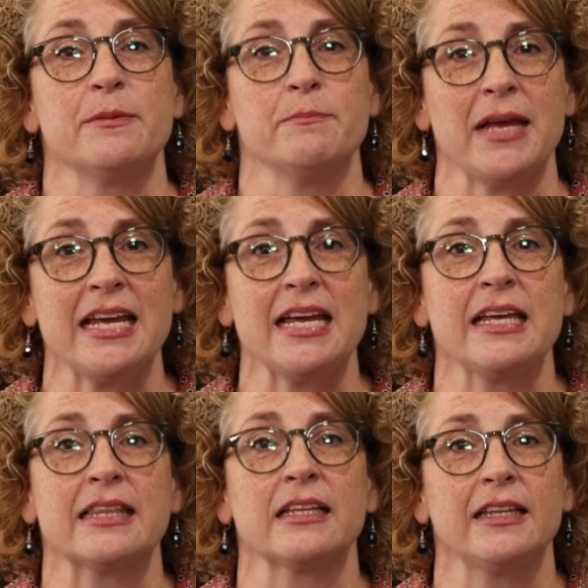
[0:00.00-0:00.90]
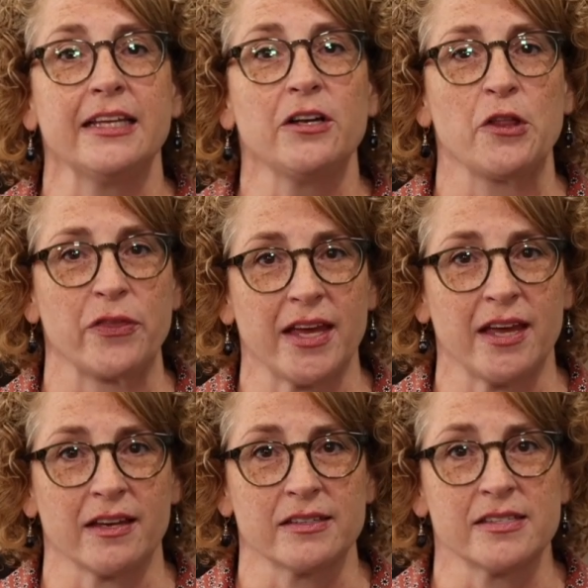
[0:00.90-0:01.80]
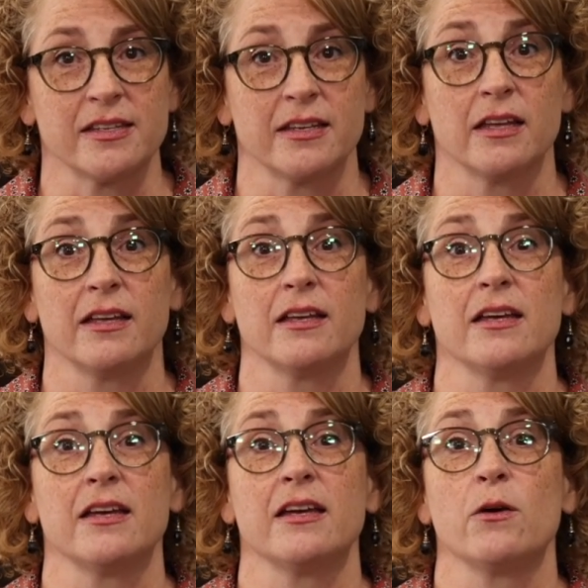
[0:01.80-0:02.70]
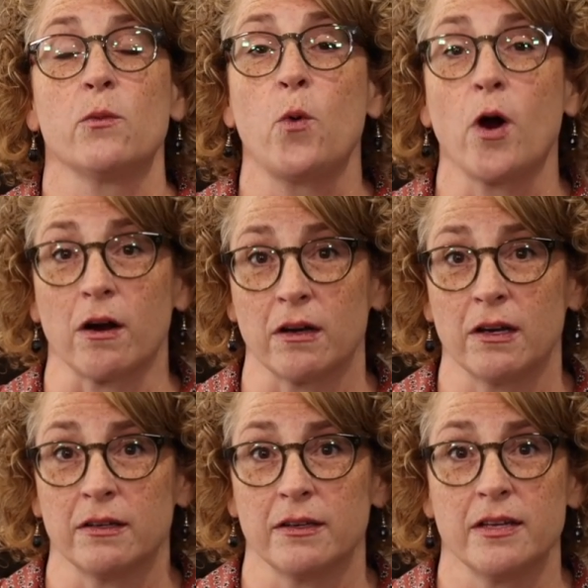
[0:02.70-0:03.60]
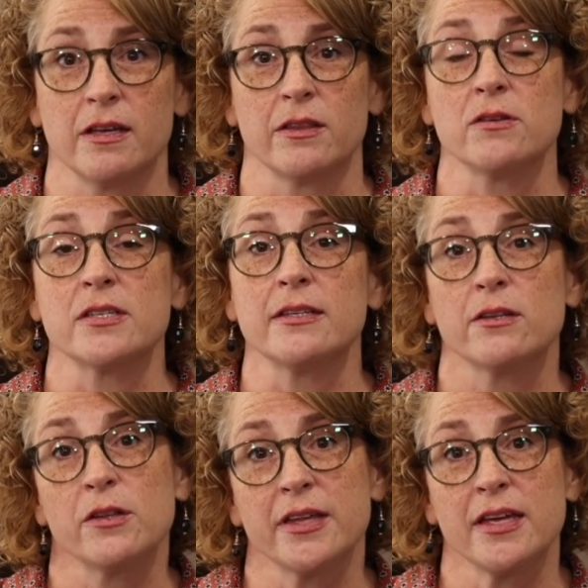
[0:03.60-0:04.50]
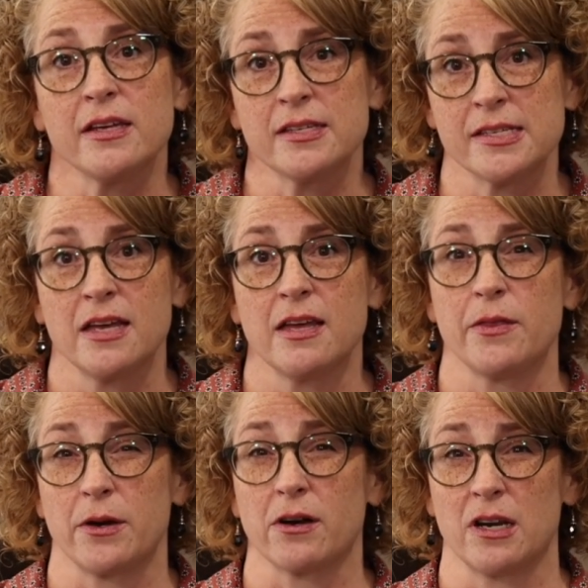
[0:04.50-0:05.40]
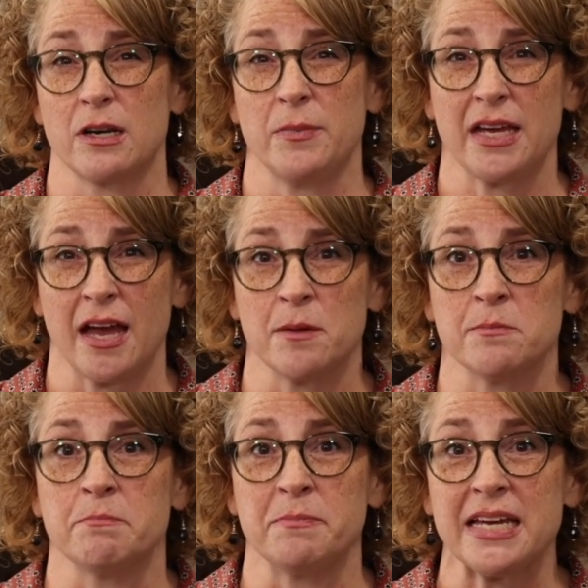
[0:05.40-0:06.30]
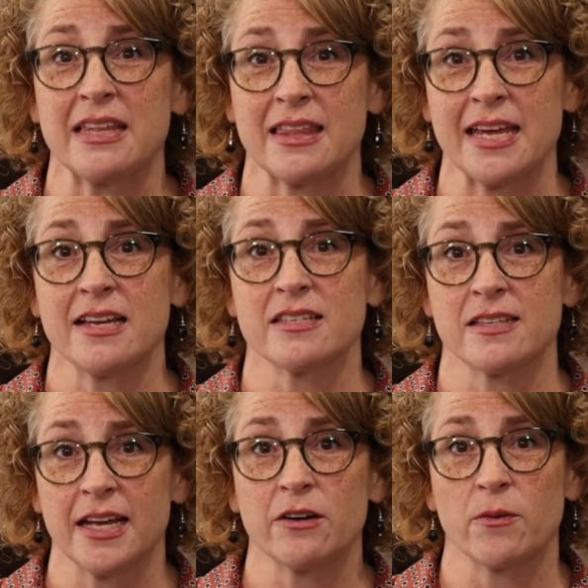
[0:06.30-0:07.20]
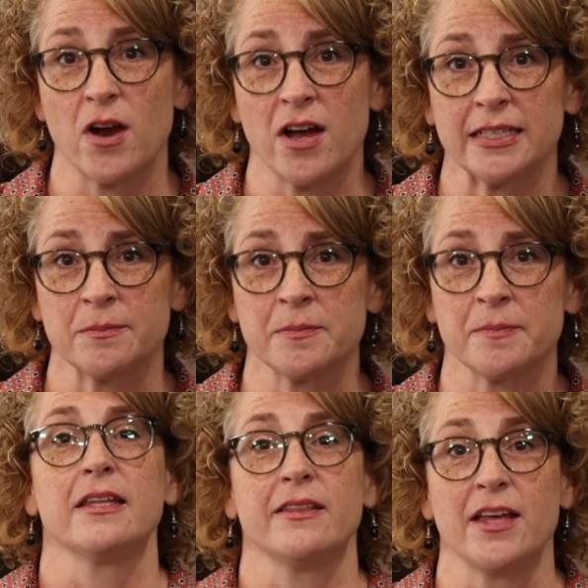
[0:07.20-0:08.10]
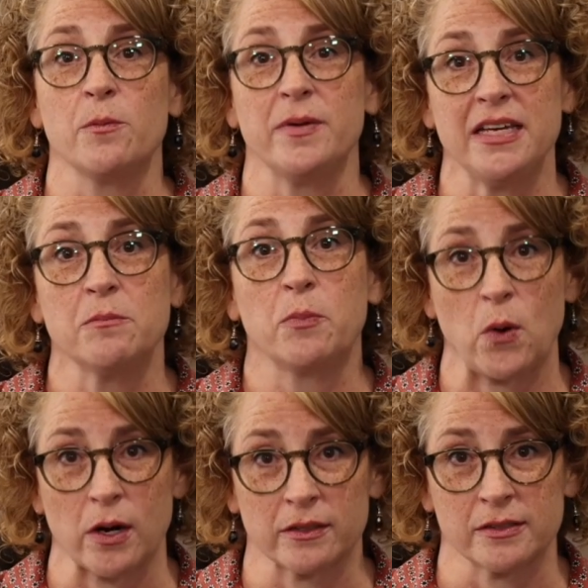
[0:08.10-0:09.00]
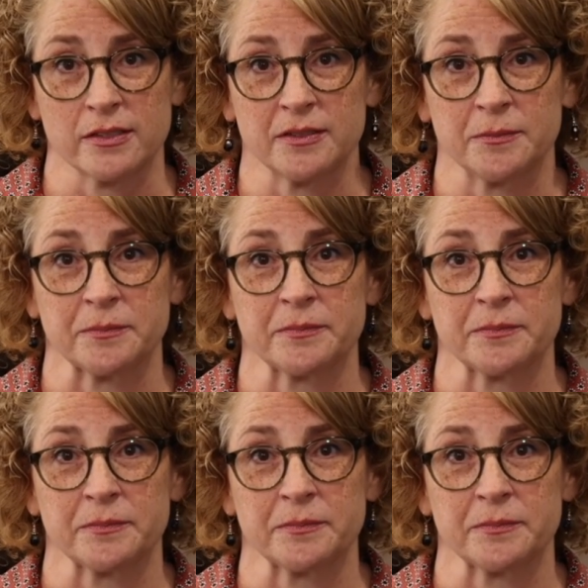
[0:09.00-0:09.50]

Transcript: making the little things work. Those little things that are going to become big things later on, they'll be important.